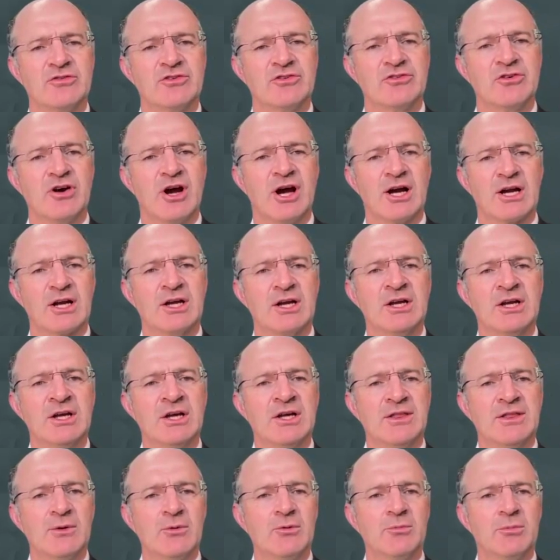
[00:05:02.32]
of the drug
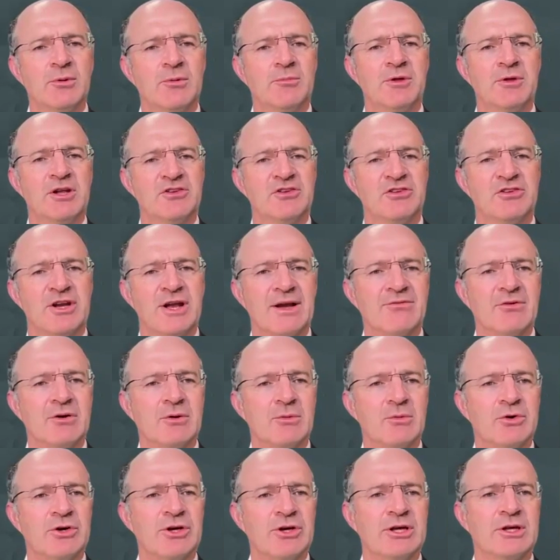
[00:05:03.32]
that would be administered every
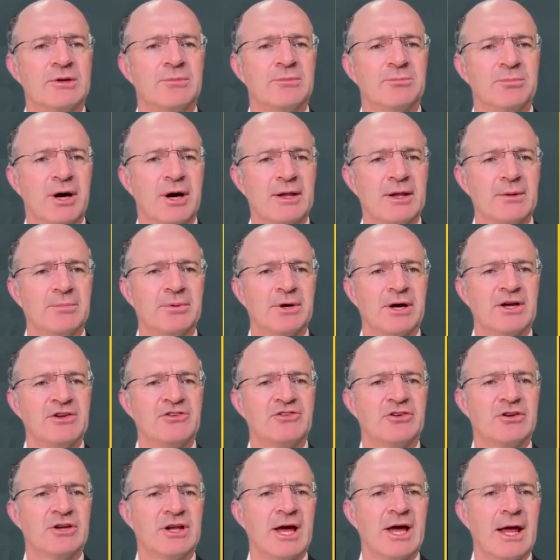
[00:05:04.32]
week by the
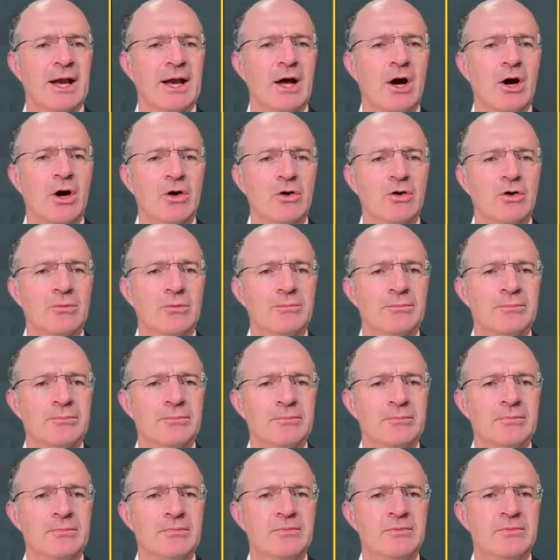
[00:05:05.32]
patient at home.
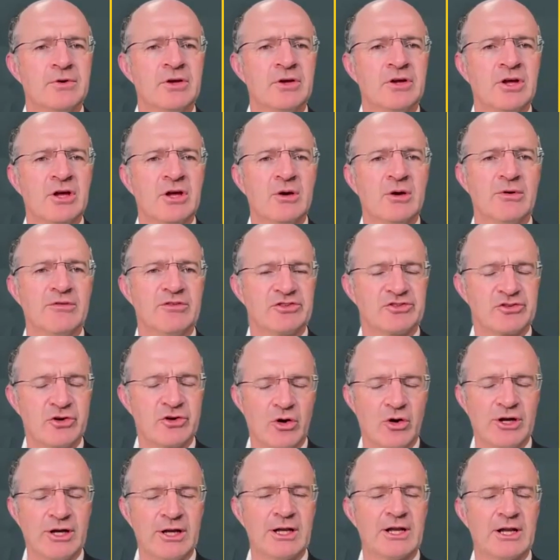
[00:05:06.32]
We have a
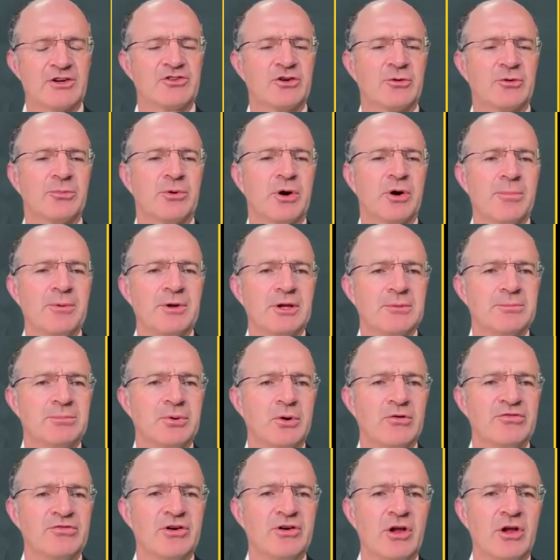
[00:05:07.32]
strong intellectual property
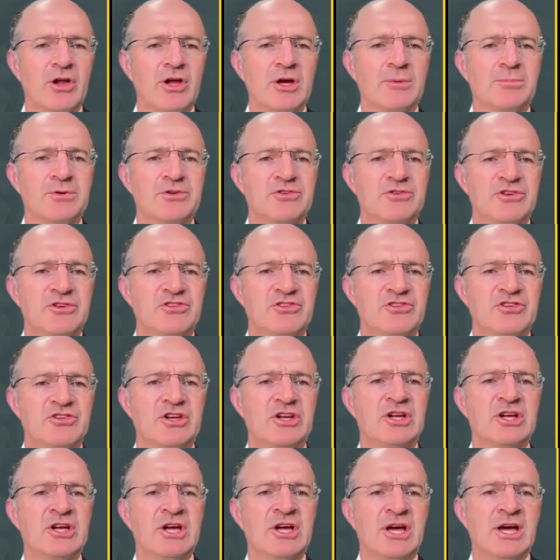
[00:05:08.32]
portfolio
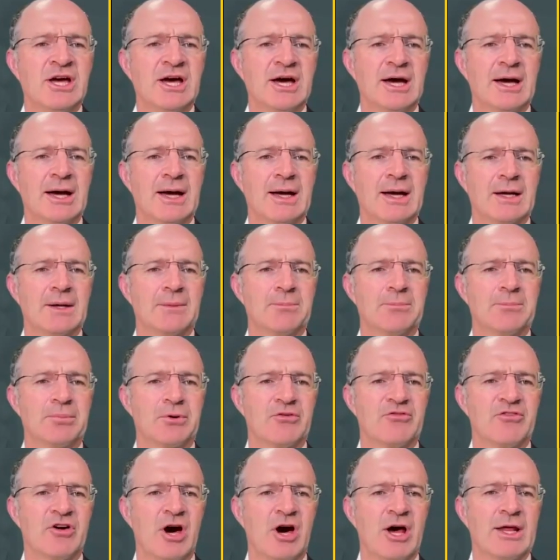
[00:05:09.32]
position,
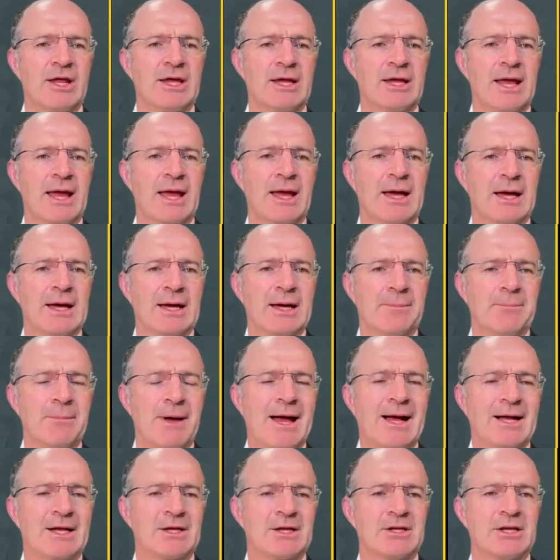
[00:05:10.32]
providing
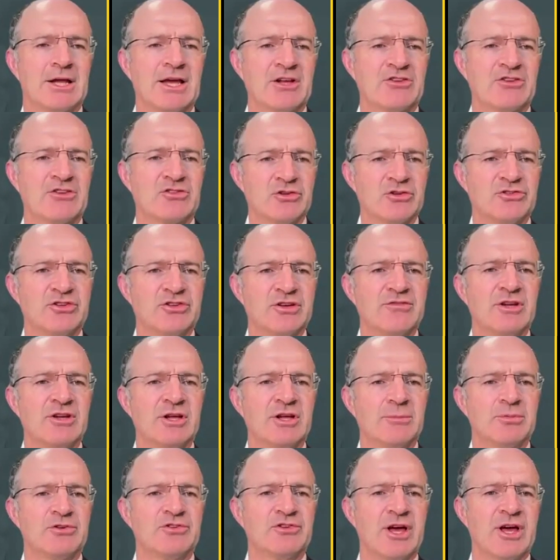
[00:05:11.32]
market exclusivity
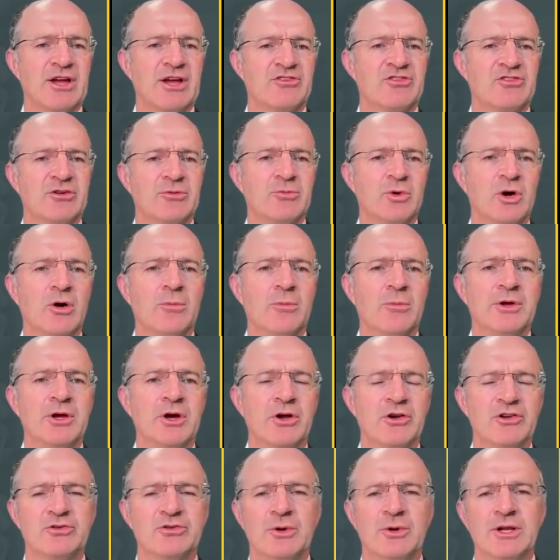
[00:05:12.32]
and protection well
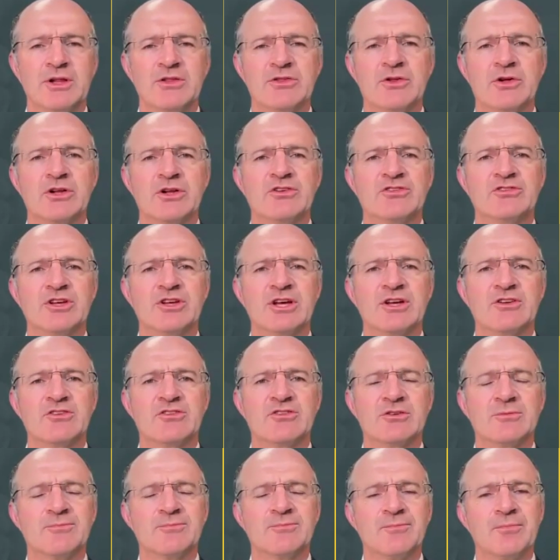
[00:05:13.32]
beyond
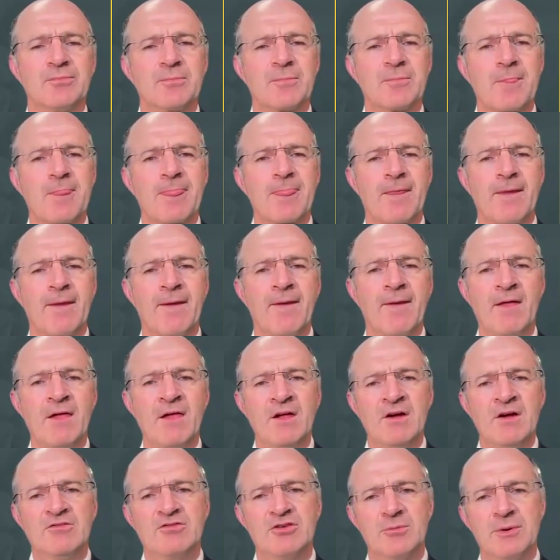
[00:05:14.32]
2036.
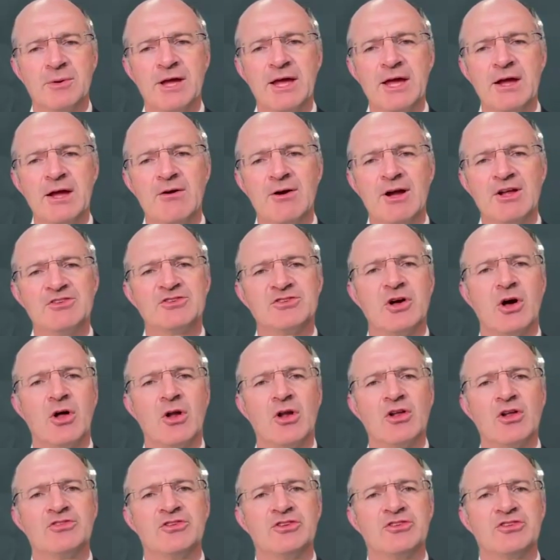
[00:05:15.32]
From here,
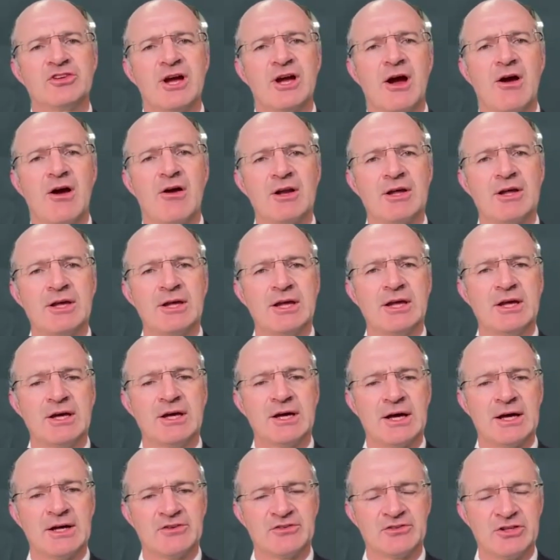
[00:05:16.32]
AdSolus is currently
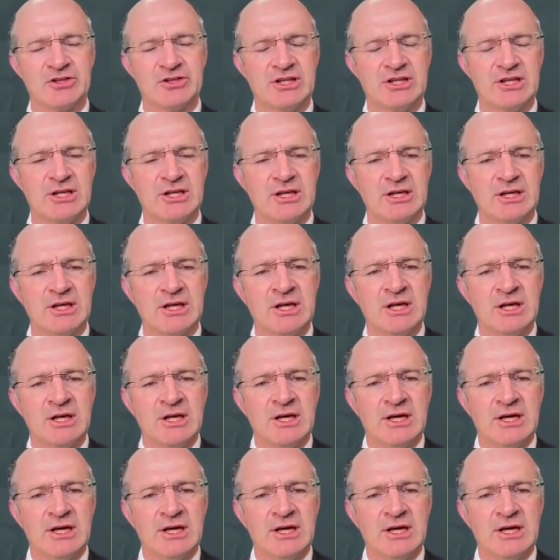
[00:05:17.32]
seeking